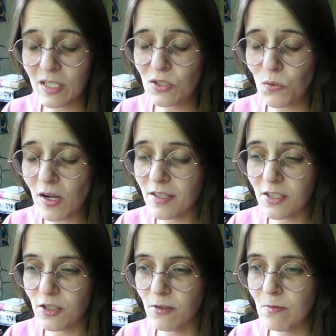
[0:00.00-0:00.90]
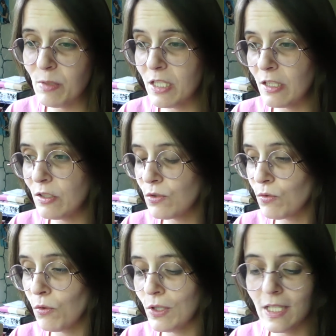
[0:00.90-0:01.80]
to watch of me
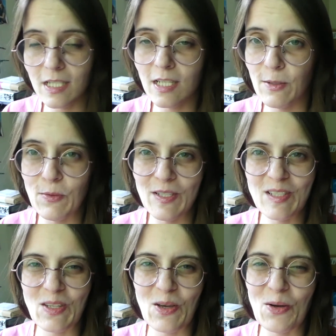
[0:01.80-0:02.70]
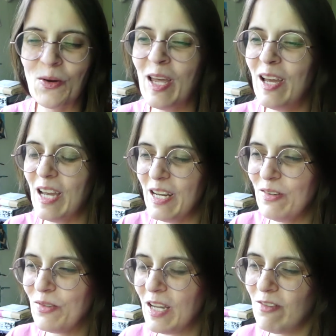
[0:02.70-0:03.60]
scrolling and typing, so I
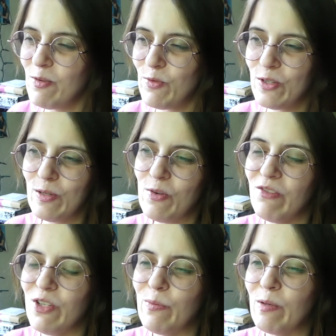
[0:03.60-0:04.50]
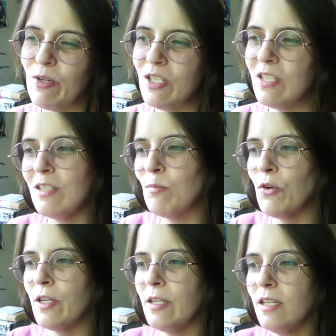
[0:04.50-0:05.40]
haven't really been filming much this
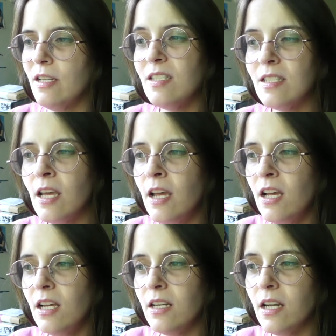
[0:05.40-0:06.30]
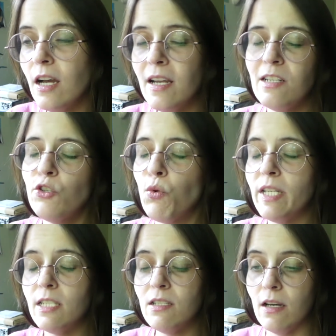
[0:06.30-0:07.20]
morning. It's
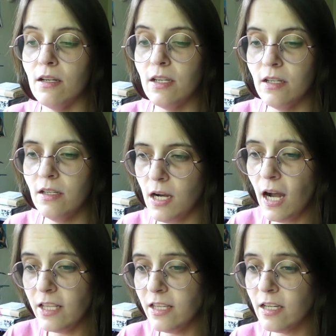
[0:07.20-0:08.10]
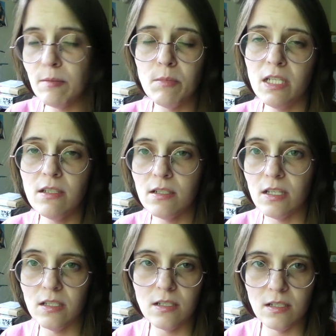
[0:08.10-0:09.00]
9:29. I think I'm making
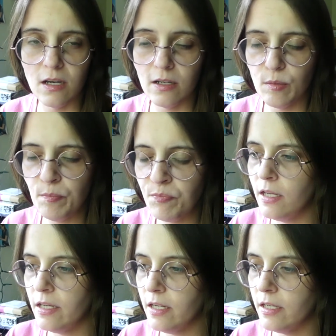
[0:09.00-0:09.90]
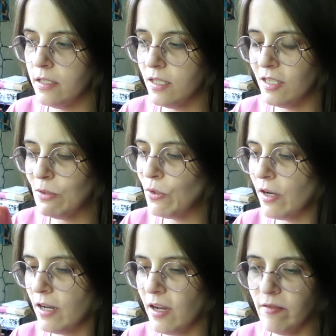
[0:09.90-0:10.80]
decent time, and I do
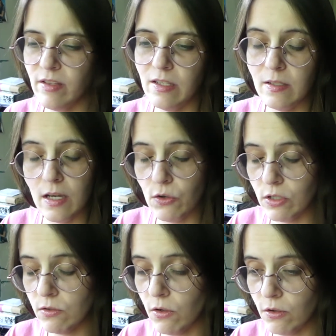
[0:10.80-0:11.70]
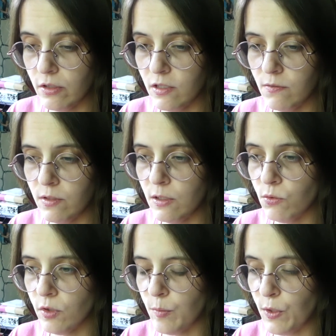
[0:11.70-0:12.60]
not have the siren song of
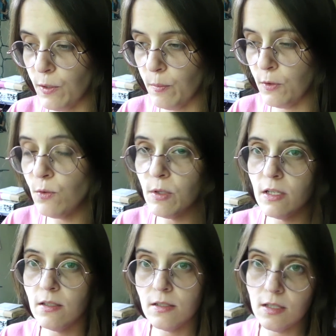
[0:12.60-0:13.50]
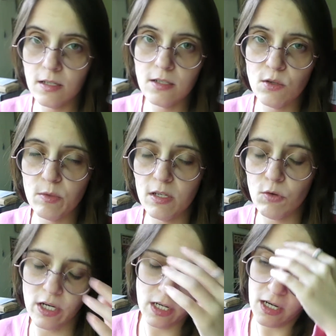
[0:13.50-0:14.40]
Detroit Become Human singing to me
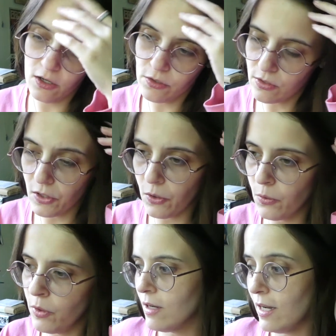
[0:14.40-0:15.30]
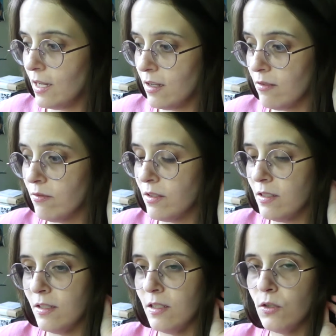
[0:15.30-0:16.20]
right now, so I have
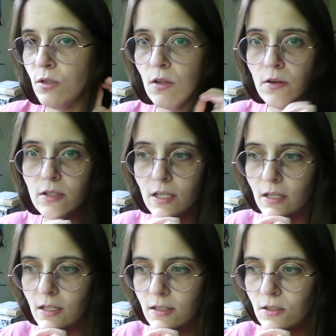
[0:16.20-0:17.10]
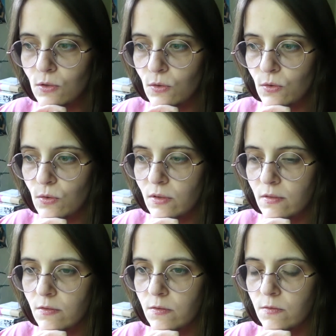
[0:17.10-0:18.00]
a good long day to
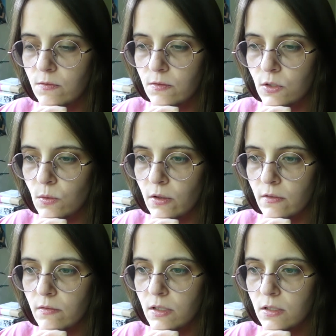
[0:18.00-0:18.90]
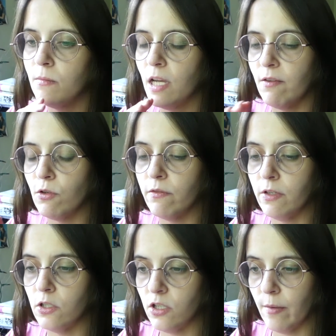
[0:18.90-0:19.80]
do all of this. After I
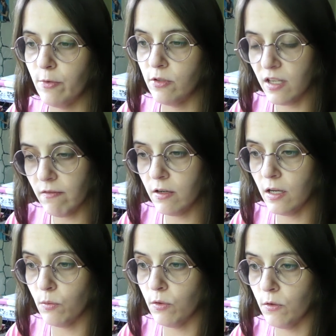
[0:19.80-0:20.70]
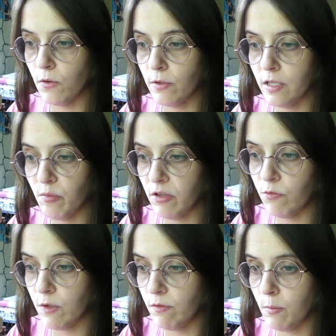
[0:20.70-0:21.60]
finish chapter 7, I will already be
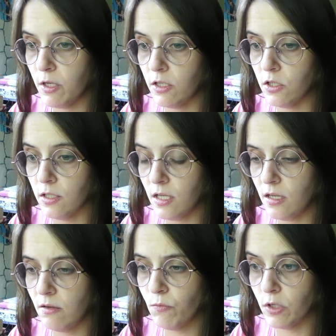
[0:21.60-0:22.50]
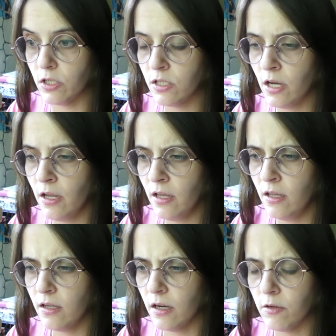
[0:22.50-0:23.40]
50 pages in, which
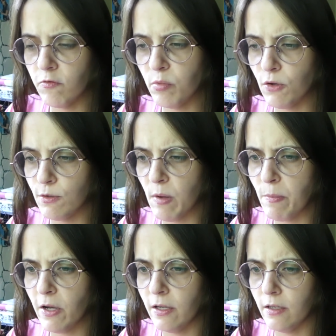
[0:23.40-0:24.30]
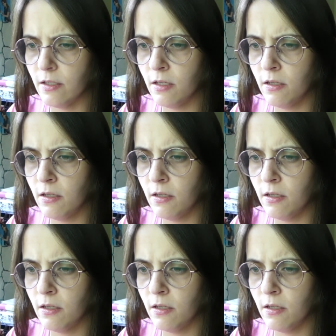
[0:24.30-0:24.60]
kind of blows my mind.